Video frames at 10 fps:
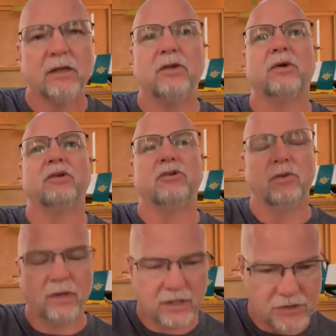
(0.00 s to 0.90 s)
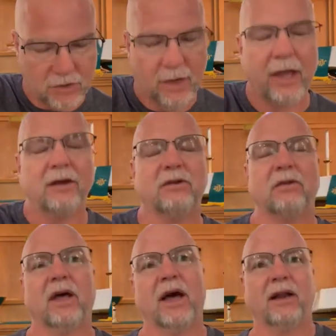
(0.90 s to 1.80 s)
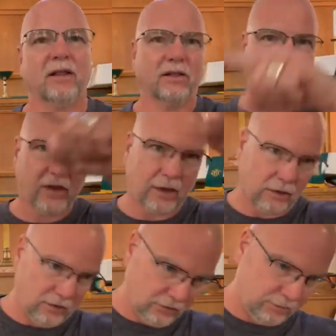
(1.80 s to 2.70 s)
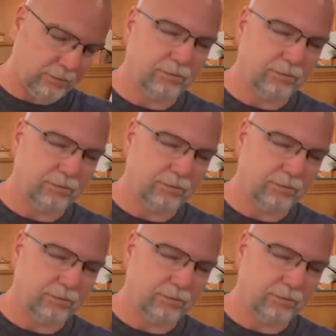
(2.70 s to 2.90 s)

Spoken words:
you can do this, you can't do that, and the cycle is